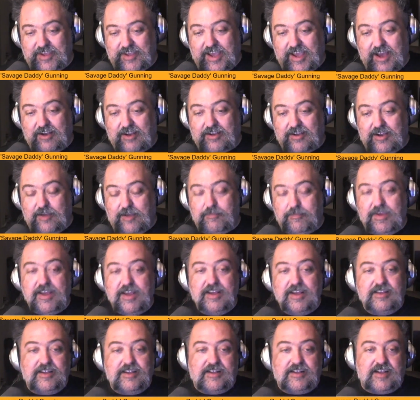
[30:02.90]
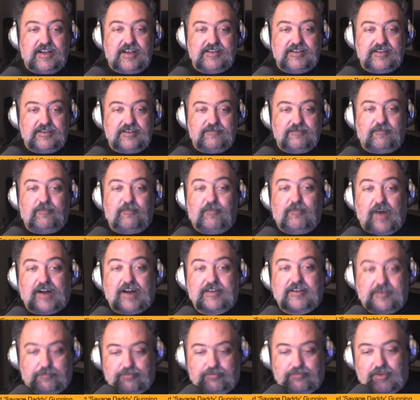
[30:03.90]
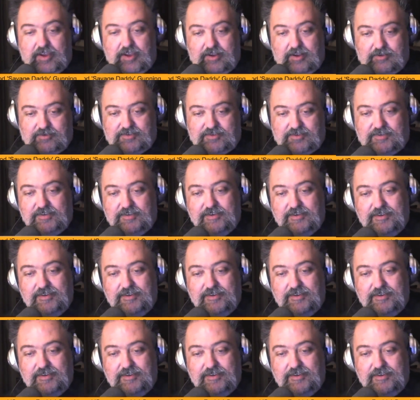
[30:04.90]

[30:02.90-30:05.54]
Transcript: the outcome that doesn't fuck the players.